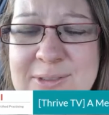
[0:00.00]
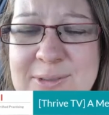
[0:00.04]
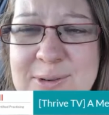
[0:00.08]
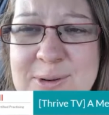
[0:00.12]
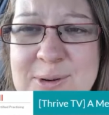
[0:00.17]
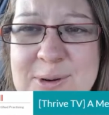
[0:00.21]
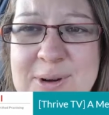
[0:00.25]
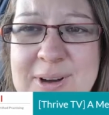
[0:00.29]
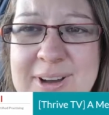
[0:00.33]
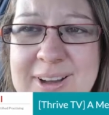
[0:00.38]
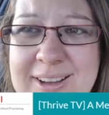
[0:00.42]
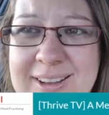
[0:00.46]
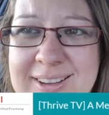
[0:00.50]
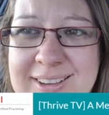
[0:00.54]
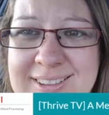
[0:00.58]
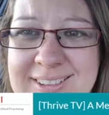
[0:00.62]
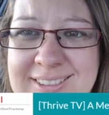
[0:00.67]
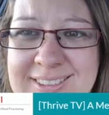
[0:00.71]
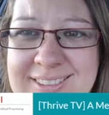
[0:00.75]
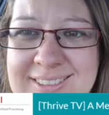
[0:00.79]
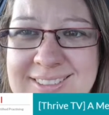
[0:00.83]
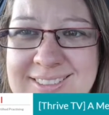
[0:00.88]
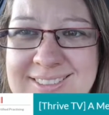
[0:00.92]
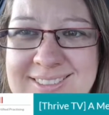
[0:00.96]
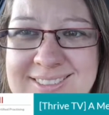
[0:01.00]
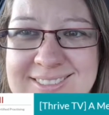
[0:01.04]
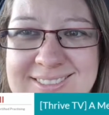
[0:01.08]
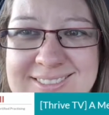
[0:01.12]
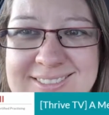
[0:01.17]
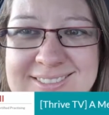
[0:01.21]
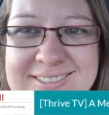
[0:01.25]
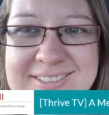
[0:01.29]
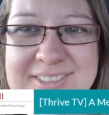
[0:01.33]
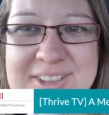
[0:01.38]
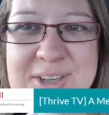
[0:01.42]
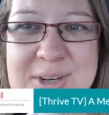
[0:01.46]
for
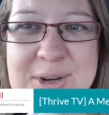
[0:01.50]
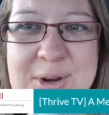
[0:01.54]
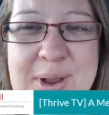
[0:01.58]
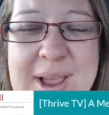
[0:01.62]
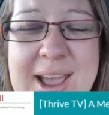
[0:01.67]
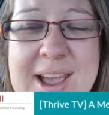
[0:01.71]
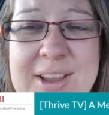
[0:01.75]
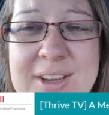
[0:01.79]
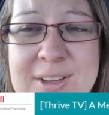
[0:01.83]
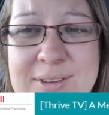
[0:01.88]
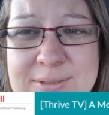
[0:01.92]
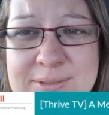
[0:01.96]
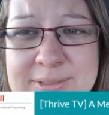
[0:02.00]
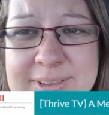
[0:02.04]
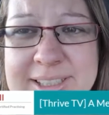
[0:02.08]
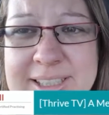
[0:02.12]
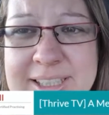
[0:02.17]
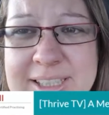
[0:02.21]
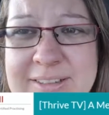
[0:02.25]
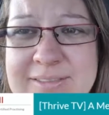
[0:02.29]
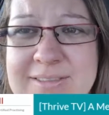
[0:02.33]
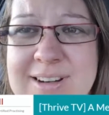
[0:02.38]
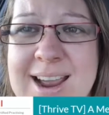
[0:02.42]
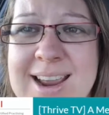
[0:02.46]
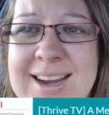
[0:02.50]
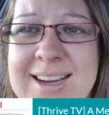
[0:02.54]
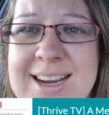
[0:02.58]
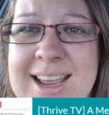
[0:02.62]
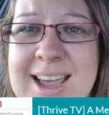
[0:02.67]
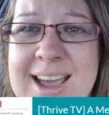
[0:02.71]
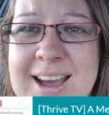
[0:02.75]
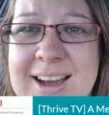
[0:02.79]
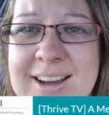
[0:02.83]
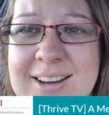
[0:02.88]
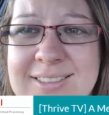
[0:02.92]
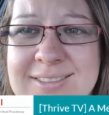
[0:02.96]
how you're feeling right
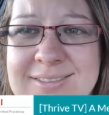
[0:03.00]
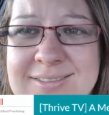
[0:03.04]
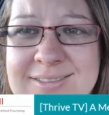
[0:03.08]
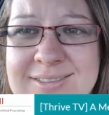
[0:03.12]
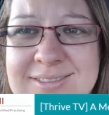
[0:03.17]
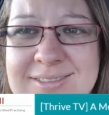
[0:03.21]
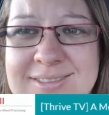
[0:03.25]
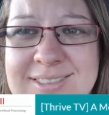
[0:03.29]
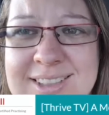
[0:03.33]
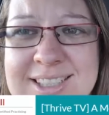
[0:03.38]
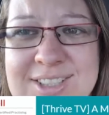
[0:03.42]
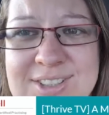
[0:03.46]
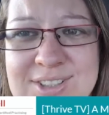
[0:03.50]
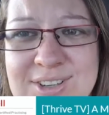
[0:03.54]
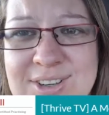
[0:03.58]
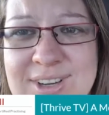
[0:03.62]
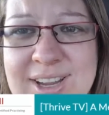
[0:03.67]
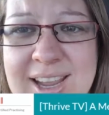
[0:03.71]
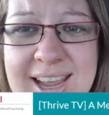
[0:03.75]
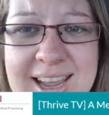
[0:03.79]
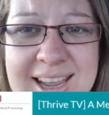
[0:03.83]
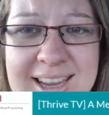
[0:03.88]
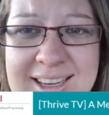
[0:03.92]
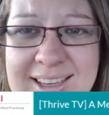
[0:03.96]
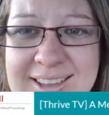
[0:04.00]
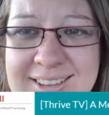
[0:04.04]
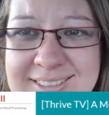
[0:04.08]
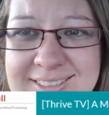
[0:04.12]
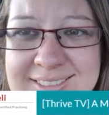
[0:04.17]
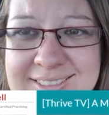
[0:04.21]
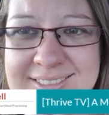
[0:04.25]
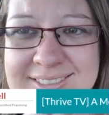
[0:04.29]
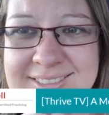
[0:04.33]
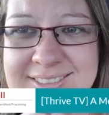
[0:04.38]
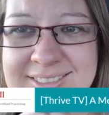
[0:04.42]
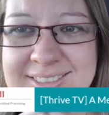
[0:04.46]
now. It's okay.
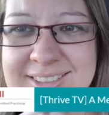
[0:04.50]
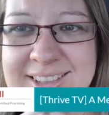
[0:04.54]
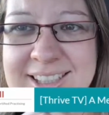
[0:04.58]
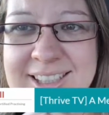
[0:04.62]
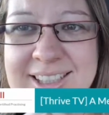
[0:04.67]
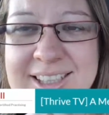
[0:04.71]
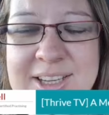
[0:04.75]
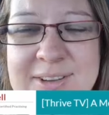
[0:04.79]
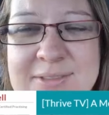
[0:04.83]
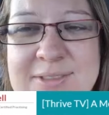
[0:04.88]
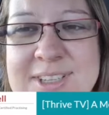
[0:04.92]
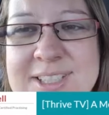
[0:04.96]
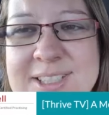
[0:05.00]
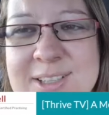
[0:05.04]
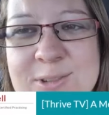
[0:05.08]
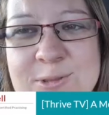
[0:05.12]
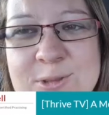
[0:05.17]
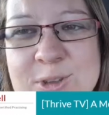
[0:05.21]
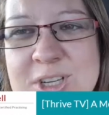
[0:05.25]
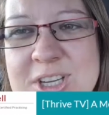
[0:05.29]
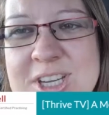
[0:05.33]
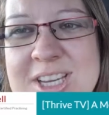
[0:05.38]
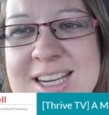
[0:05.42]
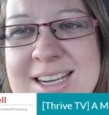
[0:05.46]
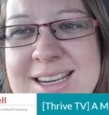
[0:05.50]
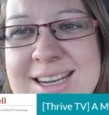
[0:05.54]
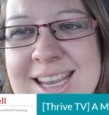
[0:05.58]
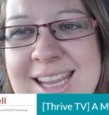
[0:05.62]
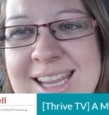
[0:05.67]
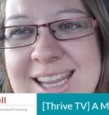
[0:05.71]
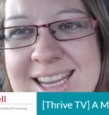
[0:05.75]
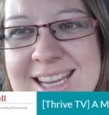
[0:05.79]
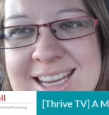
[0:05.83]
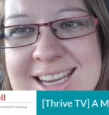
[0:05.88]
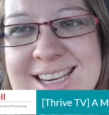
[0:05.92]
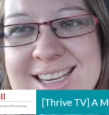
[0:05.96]
Give yourself what you
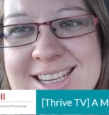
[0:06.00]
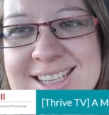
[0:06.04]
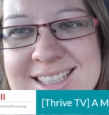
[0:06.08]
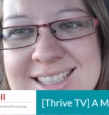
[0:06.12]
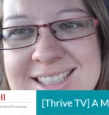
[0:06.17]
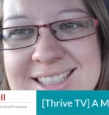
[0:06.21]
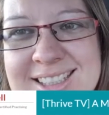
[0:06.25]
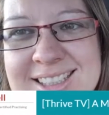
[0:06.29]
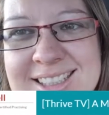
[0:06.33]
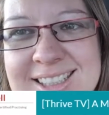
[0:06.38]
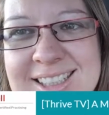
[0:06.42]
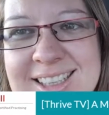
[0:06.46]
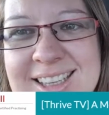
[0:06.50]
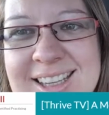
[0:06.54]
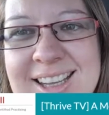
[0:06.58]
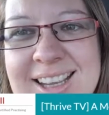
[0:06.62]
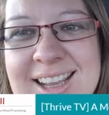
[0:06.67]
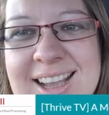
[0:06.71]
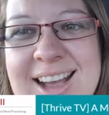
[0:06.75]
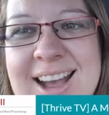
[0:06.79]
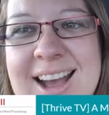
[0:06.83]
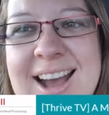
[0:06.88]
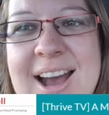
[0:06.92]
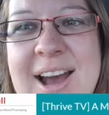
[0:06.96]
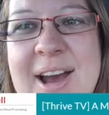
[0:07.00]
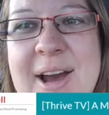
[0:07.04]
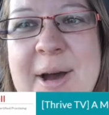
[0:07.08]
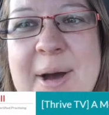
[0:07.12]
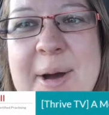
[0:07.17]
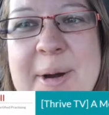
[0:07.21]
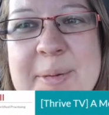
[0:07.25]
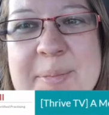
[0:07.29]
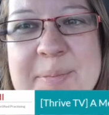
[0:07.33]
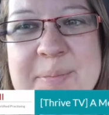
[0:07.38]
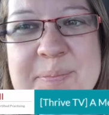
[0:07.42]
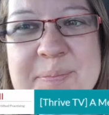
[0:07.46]
need.
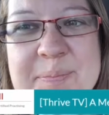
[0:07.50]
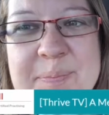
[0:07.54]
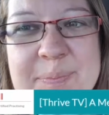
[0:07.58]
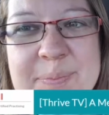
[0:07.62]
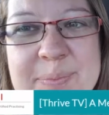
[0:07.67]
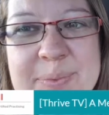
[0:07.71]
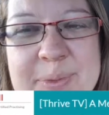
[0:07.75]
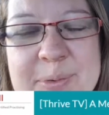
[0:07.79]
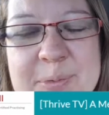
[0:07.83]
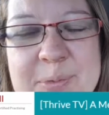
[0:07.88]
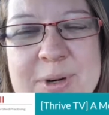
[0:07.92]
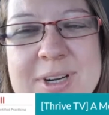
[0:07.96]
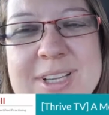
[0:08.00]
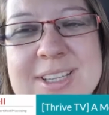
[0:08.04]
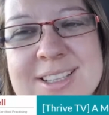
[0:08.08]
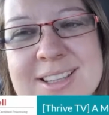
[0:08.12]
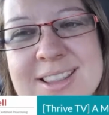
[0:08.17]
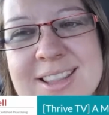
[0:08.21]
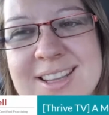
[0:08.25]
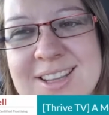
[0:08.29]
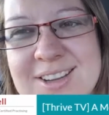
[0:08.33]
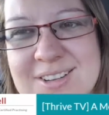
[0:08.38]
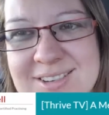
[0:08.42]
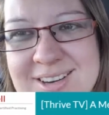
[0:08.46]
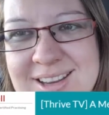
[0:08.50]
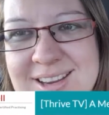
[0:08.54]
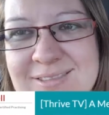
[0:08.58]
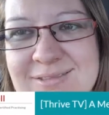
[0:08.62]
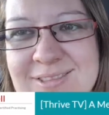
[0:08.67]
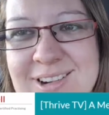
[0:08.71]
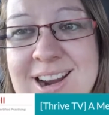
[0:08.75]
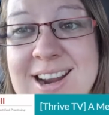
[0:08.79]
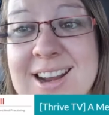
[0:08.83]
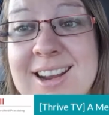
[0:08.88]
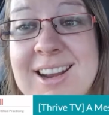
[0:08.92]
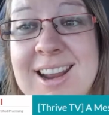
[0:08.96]
What is it that you need
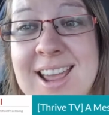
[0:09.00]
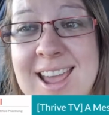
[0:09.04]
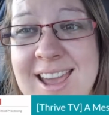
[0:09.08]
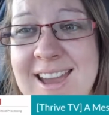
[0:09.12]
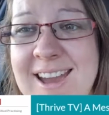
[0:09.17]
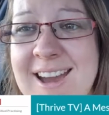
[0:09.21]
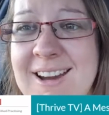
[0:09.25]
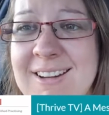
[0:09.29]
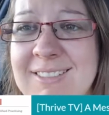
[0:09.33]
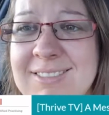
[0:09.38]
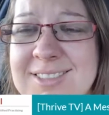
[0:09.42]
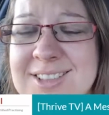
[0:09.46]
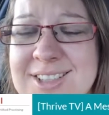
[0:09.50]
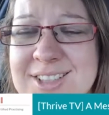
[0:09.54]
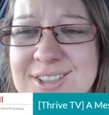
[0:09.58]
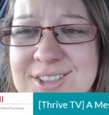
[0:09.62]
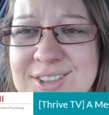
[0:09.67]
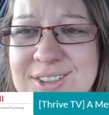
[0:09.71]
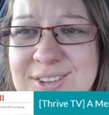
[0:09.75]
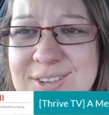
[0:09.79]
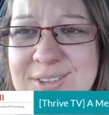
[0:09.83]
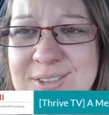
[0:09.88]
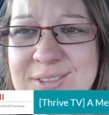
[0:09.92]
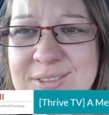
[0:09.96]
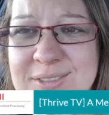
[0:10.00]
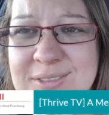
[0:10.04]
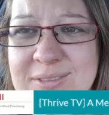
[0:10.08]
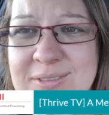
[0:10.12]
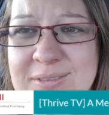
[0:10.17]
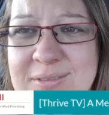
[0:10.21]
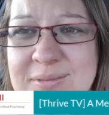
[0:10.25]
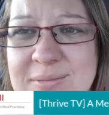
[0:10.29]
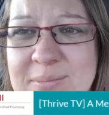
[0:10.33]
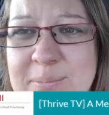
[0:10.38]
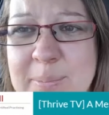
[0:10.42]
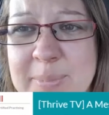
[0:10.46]
right now to
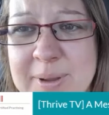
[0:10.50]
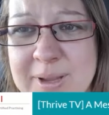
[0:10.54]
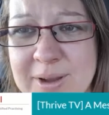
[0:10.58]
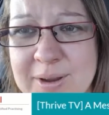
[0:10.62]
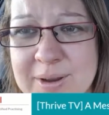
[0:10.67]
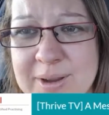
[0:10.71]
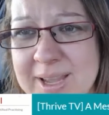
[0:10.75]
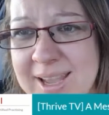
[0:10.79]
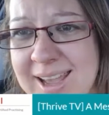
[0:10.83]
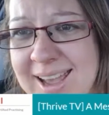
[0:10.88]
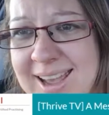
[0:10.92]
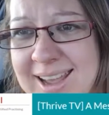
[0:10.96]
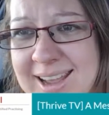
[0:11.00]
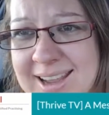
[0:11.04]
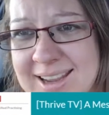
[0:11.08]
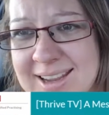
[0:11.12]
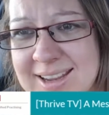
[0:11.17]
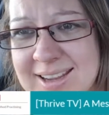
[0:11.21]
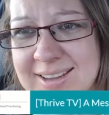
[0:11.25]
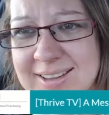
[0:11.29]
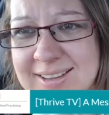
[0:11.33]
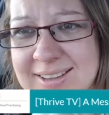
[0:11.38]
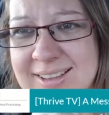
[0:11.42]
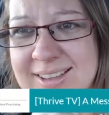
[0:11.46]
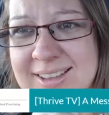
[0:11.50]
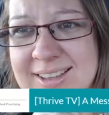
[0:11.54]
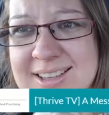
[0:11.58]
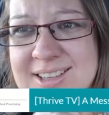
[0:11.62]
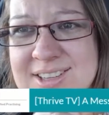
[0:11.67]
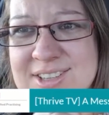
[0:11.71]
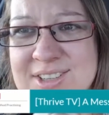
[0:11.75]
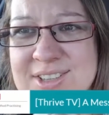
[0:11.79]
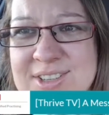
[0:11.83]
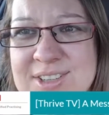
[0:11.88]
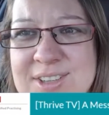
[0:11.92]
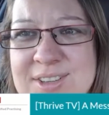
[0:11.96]
be okay,
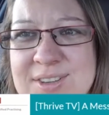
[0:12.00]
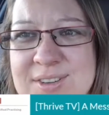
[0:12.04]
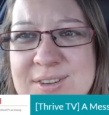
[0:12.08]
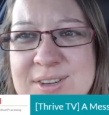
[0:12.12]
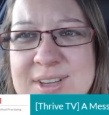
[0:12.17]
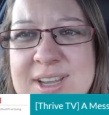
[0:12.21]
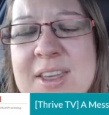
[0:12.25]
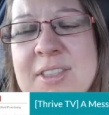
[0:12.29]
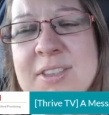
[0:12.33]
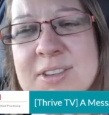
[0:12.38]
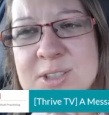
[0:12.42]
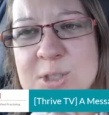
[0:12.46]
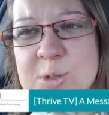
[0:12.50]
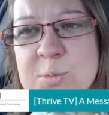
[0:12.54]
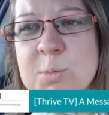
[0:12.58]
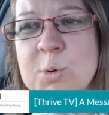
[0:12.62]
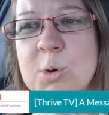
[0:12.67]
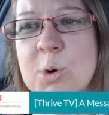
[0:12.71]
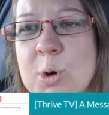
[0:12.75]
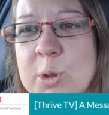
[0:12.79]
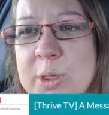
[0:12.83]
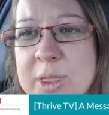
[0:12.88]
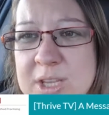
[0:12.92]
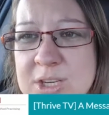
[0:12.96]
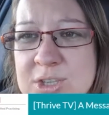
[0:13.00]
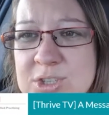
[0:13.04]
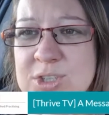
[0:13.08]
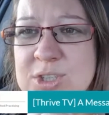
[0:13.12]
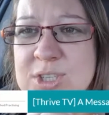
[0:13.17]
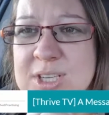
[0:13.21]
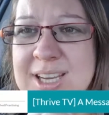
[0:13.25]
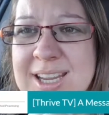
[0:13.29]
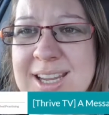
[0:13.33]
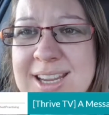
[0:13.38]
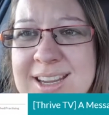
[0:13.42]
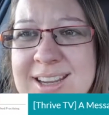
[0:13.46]
to get the support that
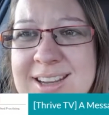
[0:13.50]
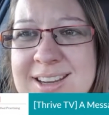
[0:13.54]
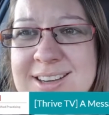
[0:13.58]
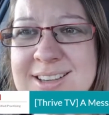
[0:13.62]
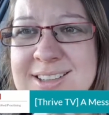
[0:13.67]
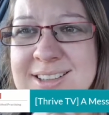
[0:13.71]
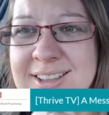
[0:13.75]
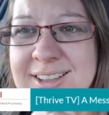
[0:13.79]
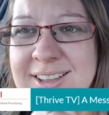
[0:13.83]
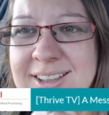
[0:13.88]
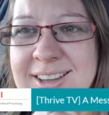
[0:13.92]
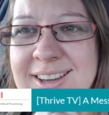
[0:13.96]
you need,